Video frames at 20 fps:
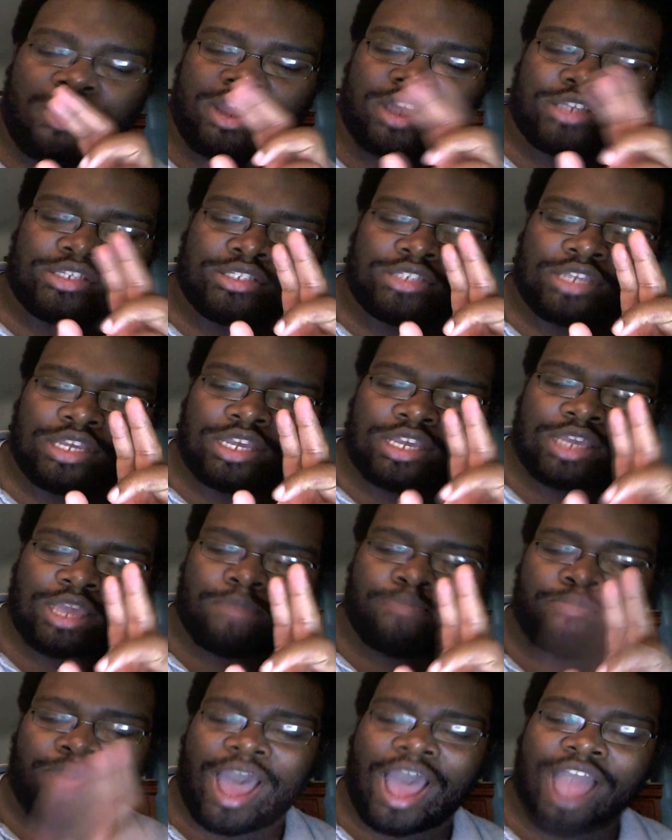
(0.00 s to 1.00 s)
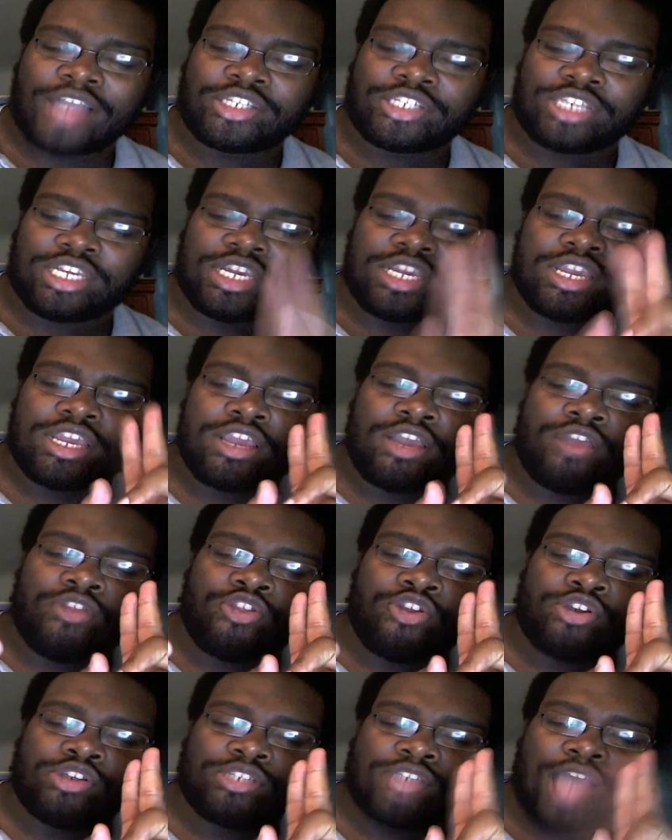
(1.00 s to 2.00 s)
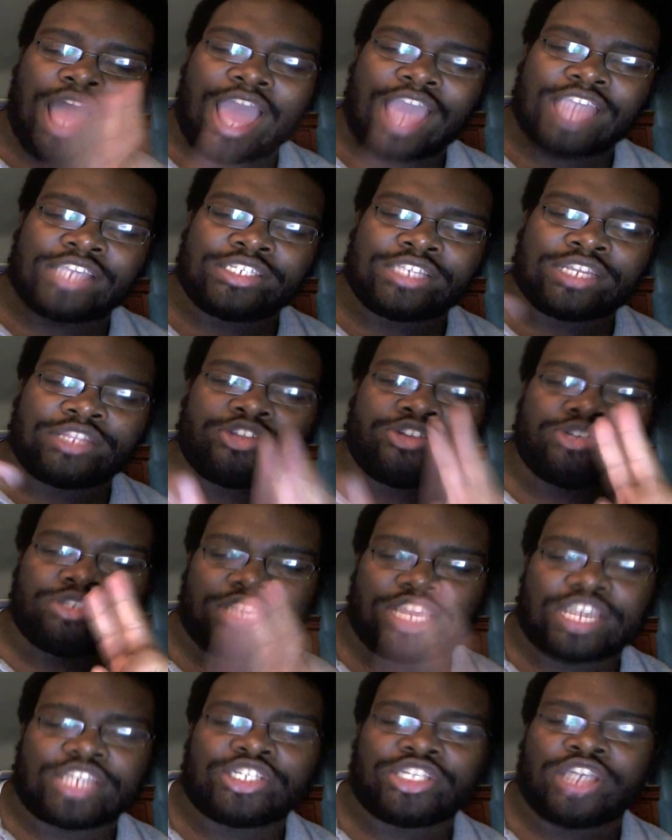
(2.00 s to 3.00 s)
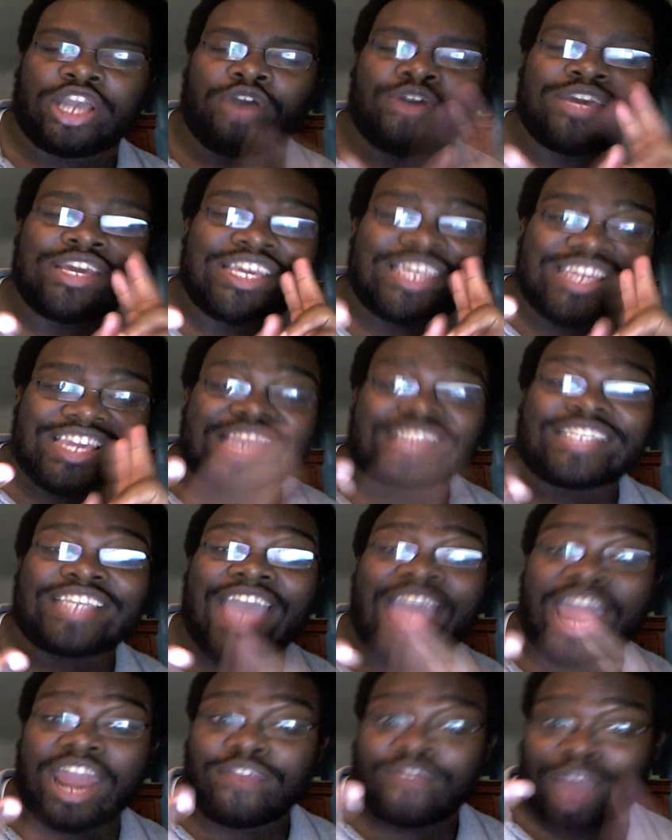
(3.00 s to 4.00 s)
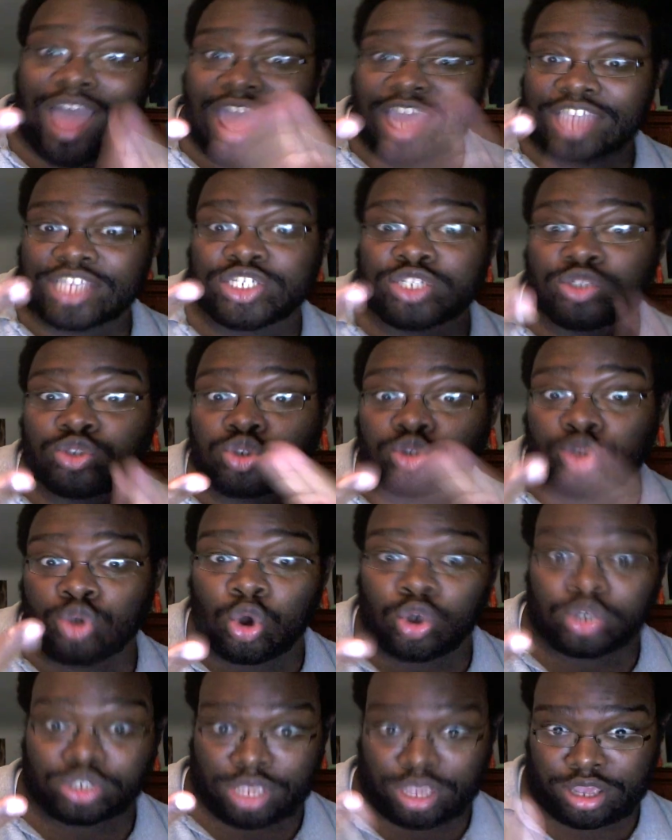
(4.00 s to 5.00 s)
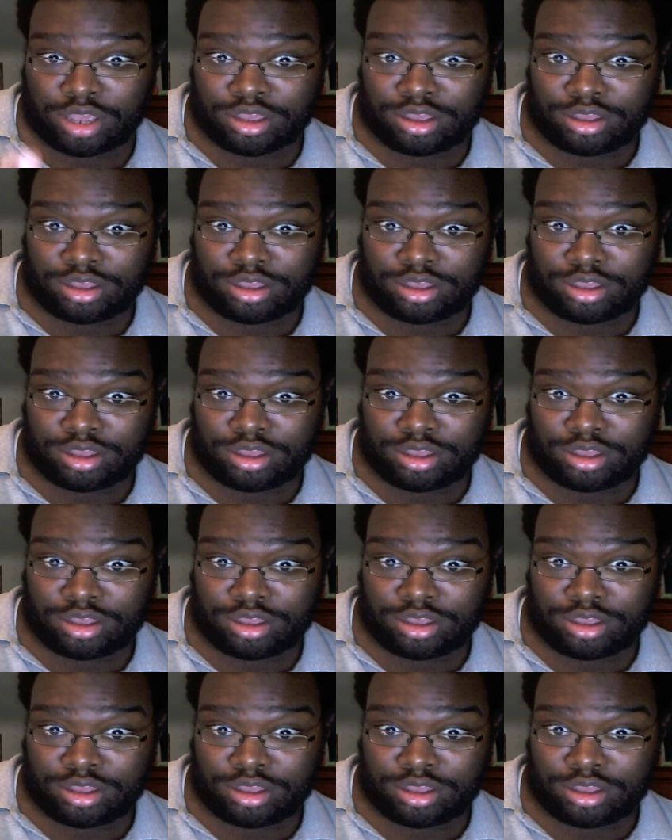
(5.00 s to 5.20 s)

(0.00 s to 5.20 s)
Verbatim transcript: is Kenpachi, there's Aizen, there's Ichigo. He's the head of Aizen Sosuke.